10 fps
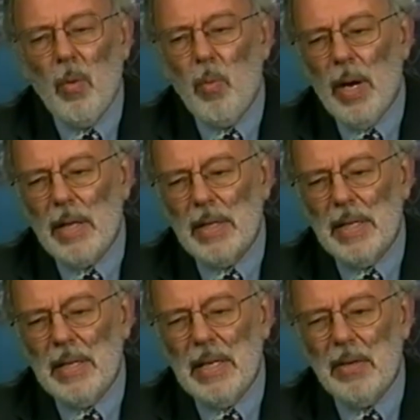Well,
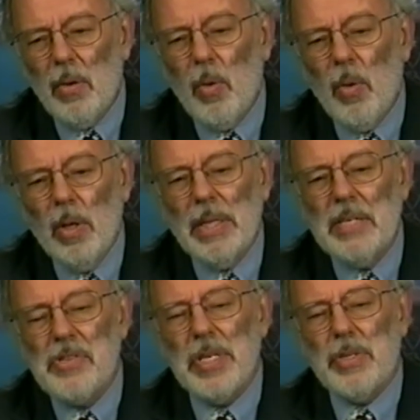it all
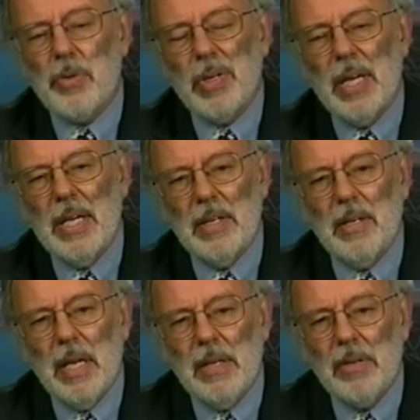is
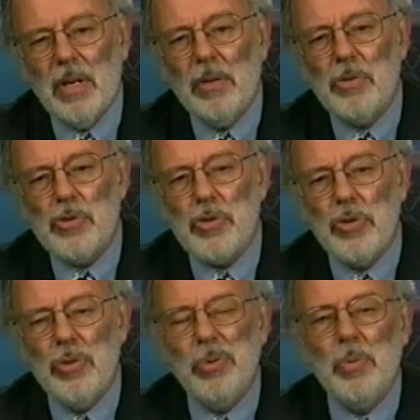interrelated. It goes
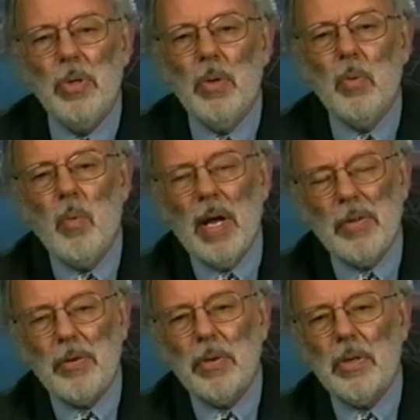to
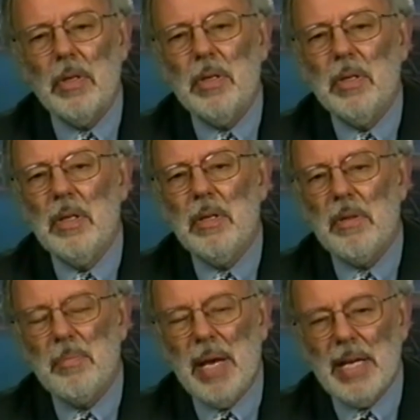whether
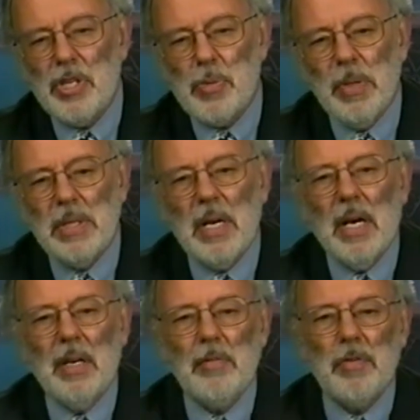the management
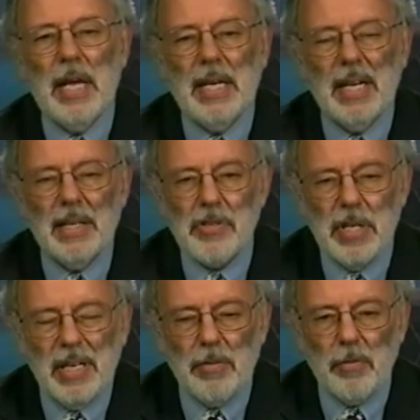of
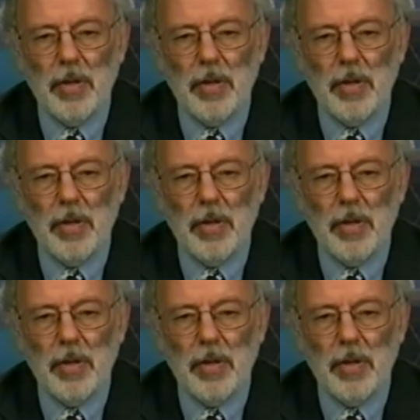NASD and